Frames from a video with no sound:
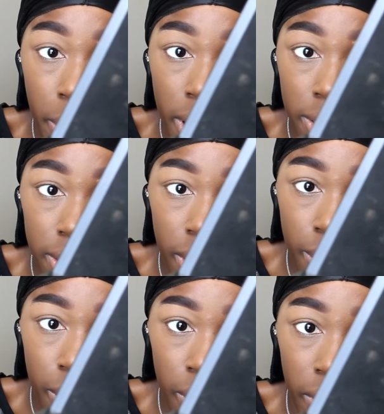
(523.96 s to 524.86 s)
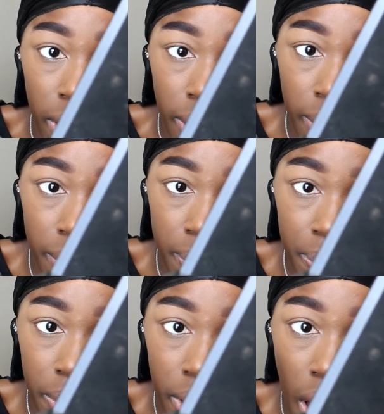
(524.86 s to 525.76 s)
parts of the movie.
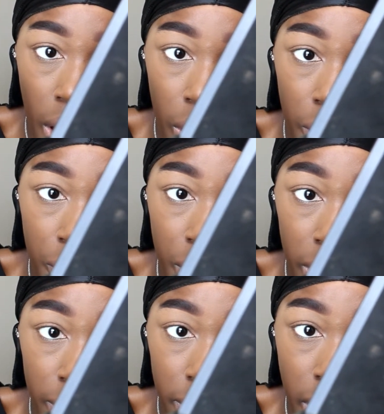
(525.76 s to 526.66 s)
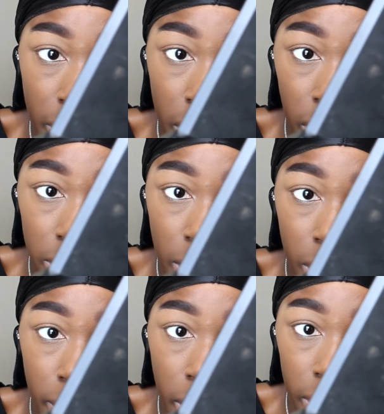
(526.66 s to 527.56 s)
I'll go favorite, and then I'll talk
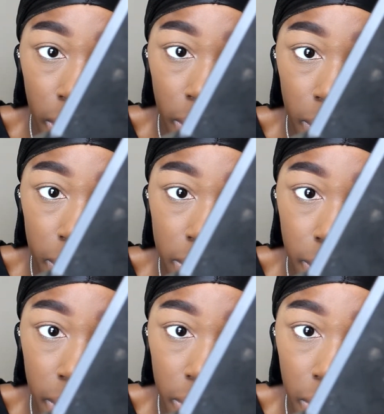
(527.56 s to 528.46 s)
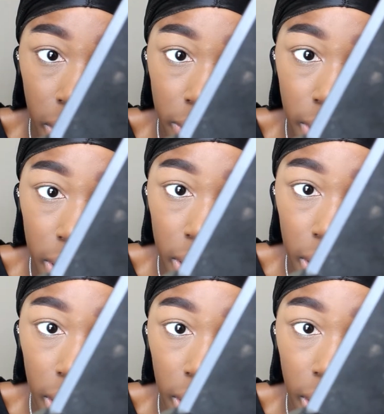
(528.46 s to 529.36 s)
about like some of the things I
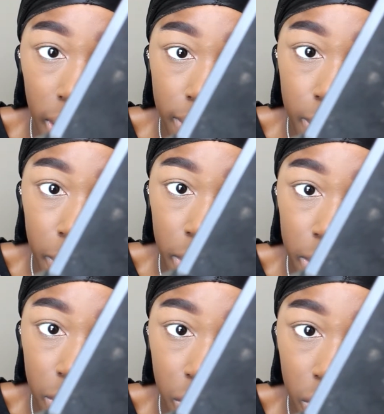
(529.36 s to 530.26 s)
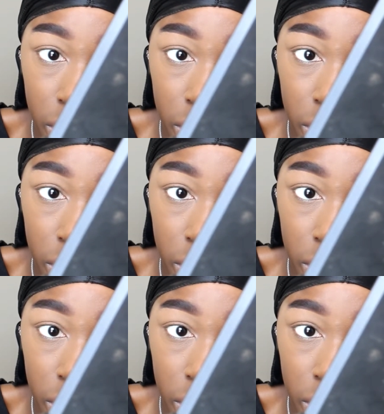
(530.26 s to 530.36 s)
didn't like as much.